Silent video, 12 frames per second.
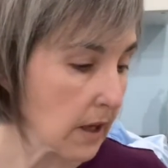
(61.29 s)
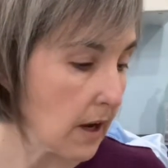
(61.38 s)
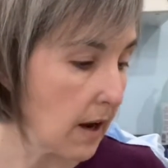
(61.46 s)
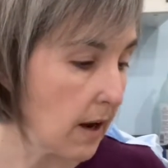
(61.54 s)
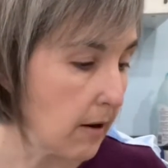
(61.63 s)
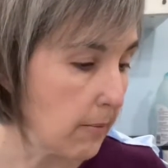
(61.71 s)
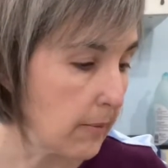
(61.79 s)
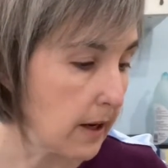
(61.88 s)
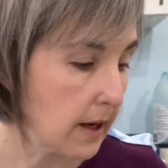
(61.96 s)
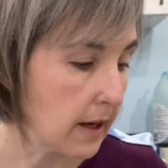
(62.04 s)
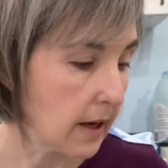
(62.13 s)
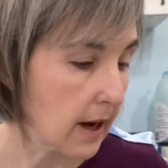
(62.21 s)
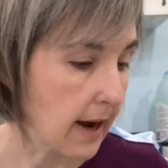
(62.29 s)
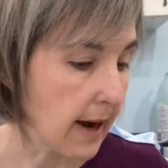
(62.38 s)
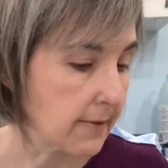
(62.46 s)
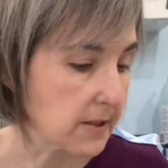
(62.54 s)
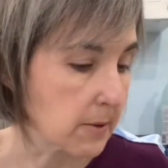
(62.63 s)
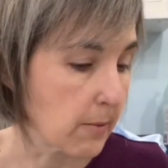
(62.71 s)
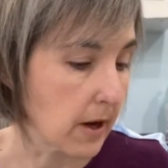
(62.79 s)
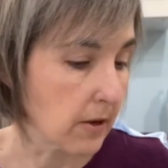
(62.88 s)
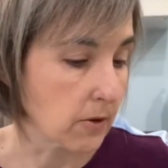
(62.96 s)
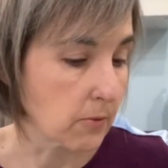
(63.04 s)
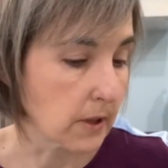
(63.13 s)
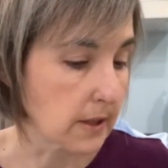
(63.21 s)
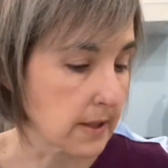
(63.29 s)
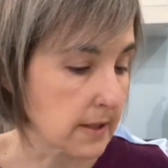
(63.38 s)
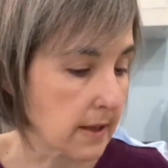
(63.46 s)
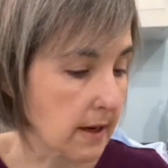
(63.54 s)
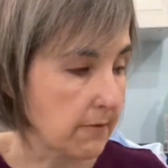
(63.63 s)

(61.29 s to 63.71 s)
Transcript: I have some other ones that I've